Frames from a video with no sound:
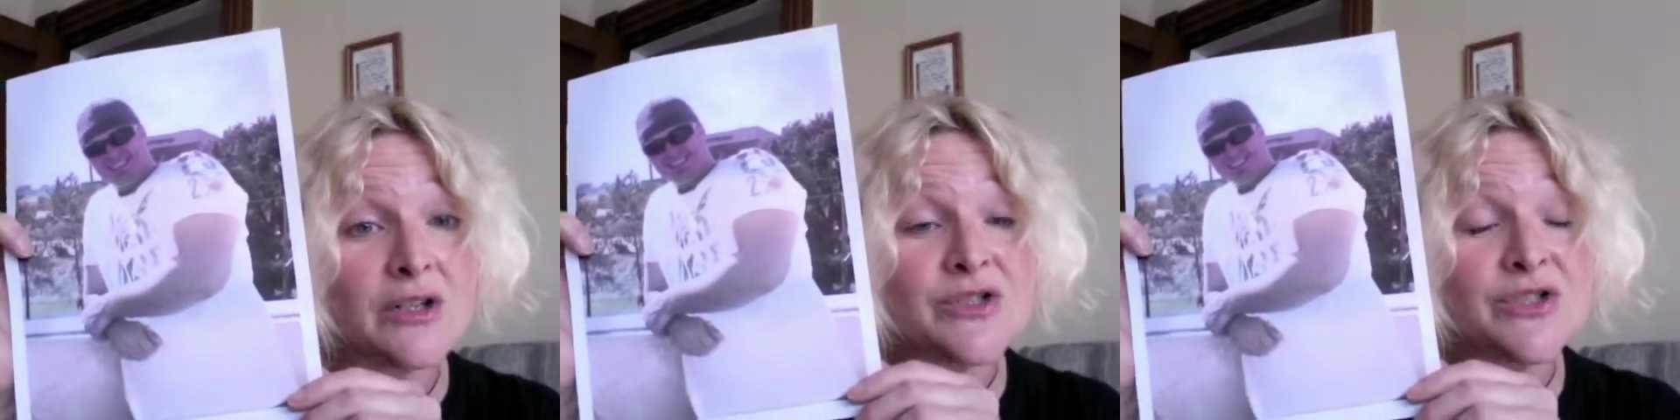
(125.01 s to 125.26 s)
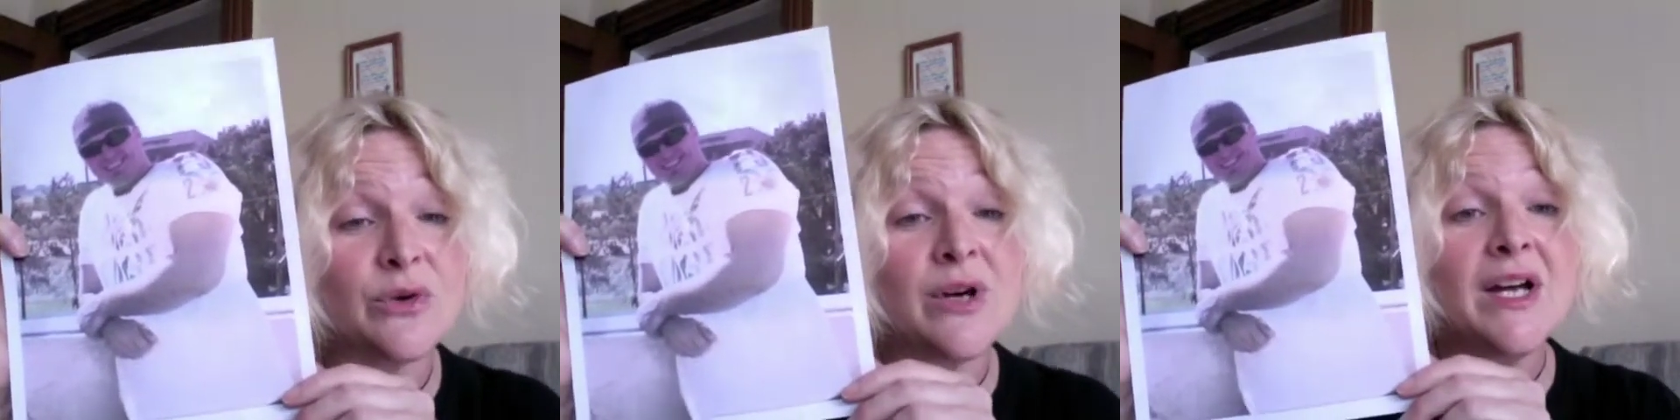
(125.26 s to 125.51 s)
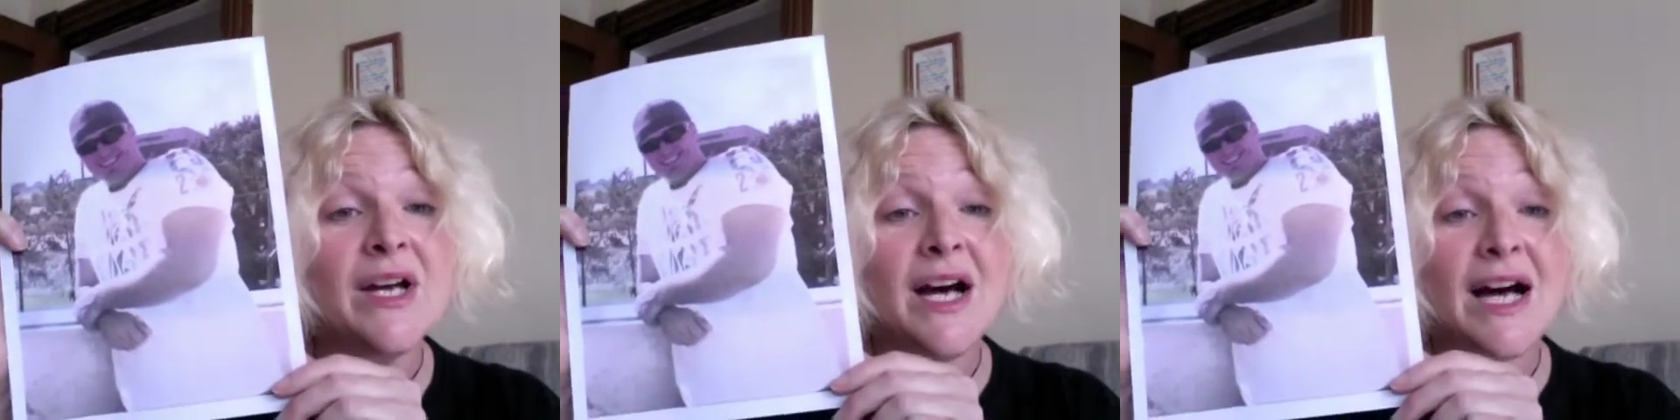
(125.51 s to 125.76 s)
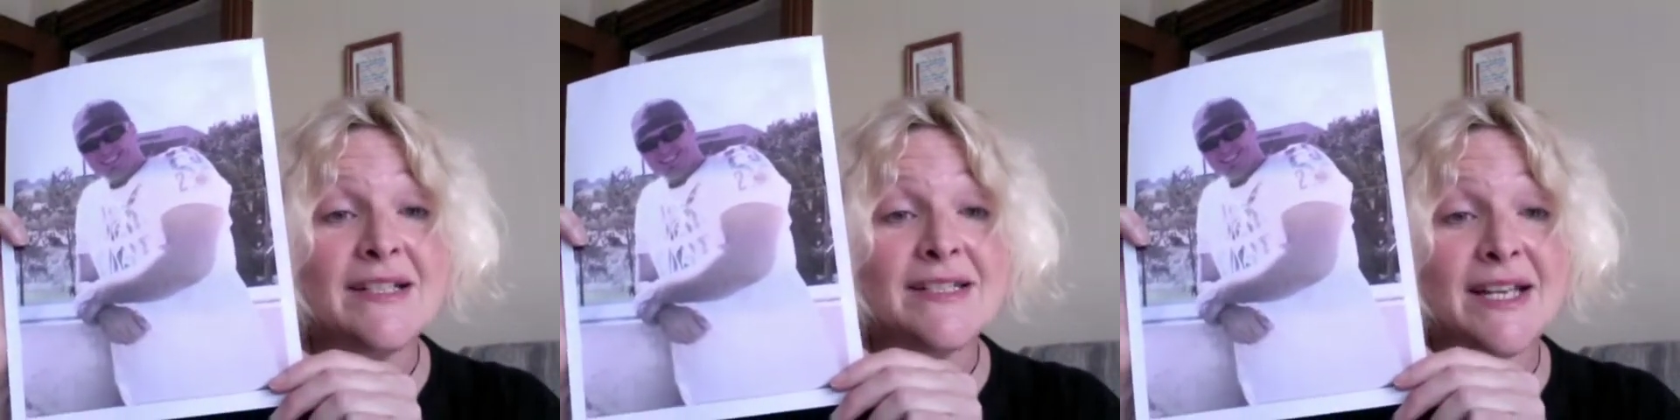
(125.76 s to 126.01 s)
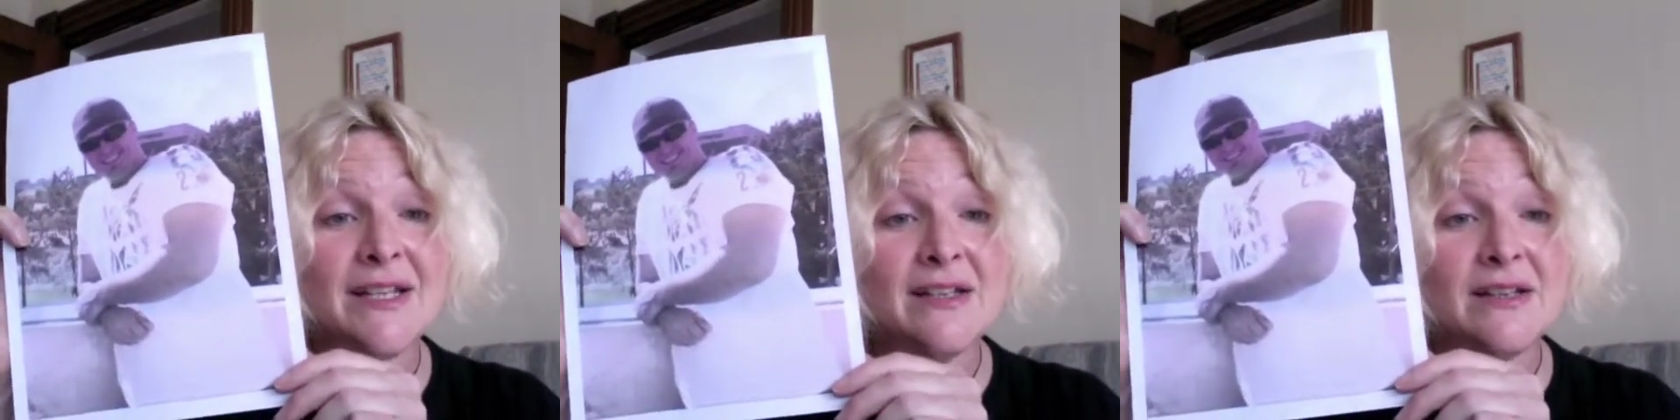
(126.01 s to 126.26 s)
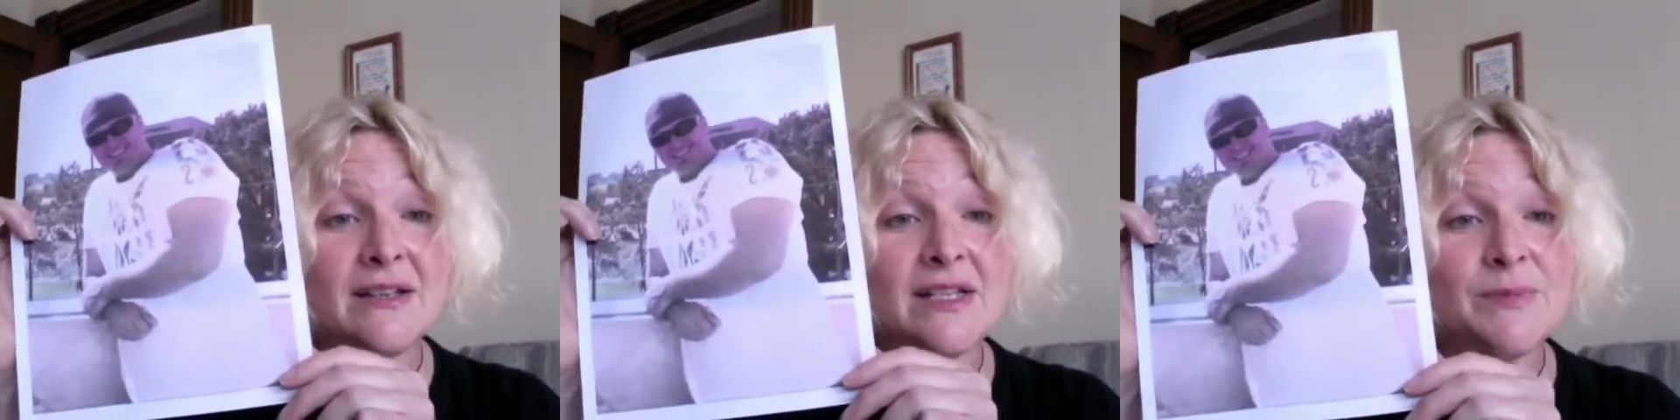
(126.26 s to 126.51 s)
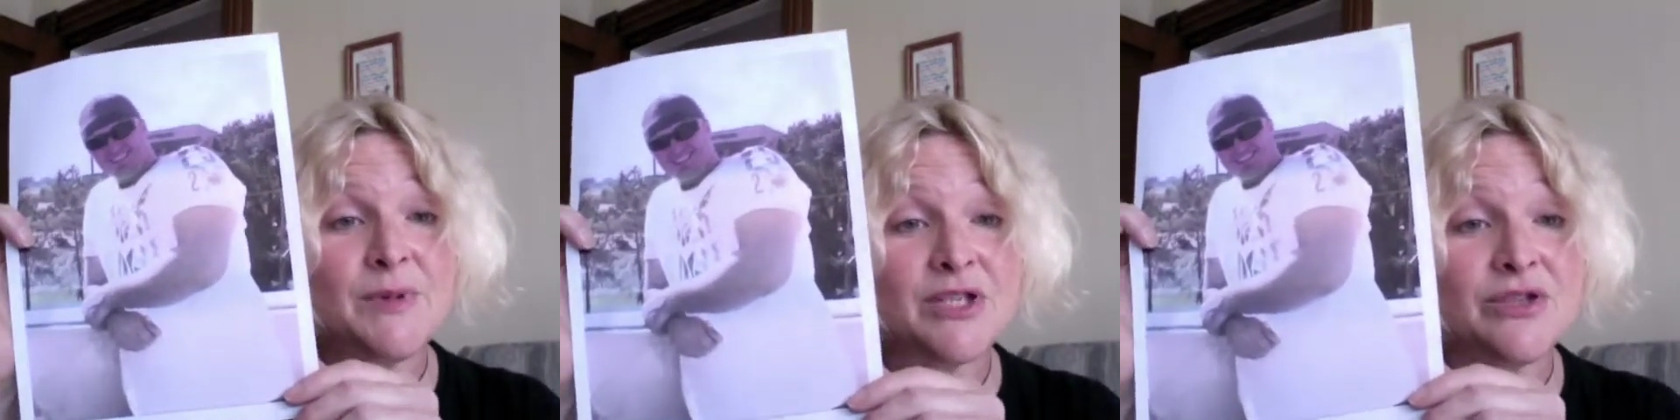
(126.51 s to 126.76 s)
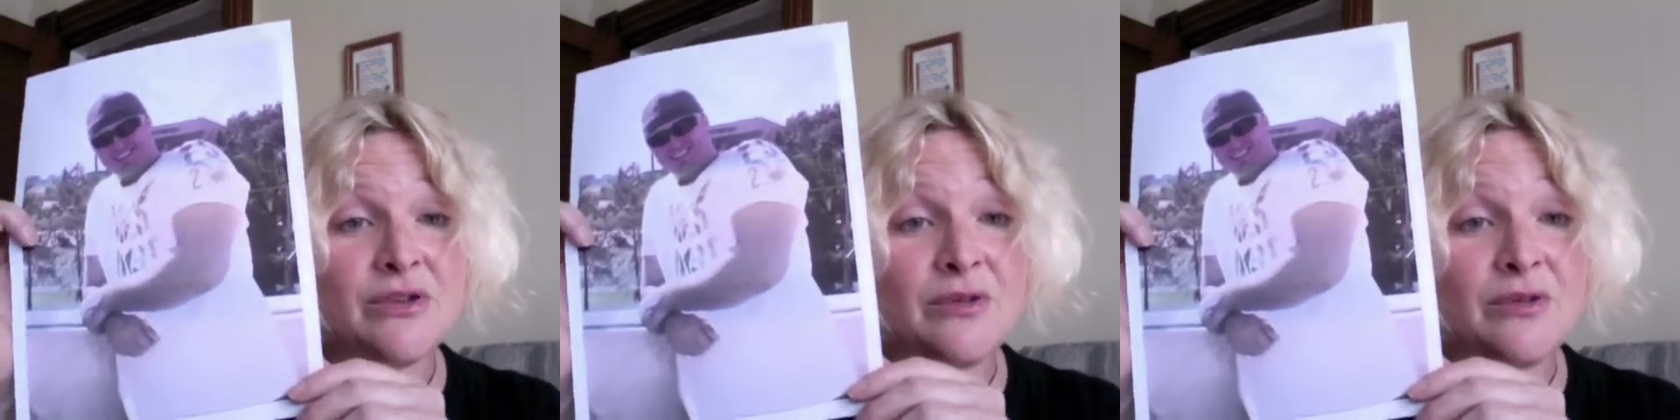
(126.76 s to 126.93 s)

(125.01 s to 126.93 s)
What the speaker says: So I sent this picture